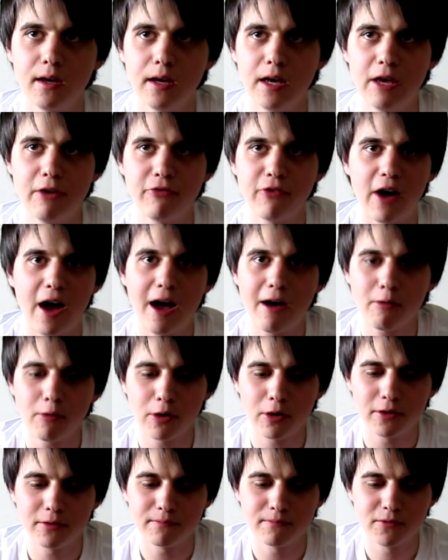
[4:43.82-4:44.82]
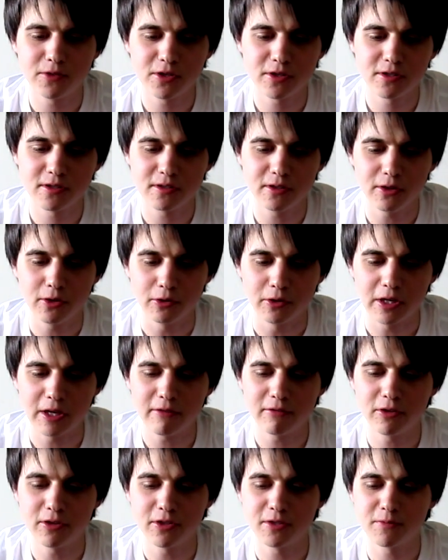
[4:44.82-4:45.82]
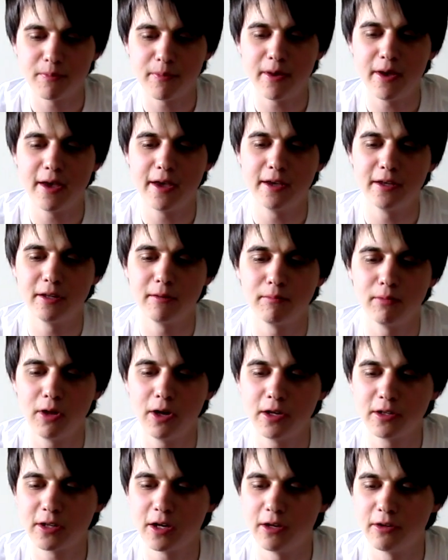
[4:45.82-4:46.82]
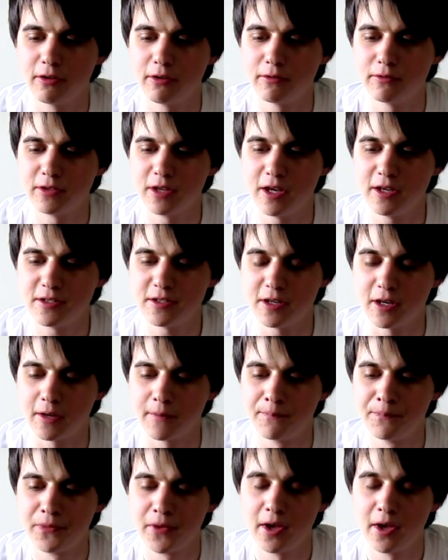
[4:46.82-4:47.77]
if I were just given this beer in a blind kind of tasting,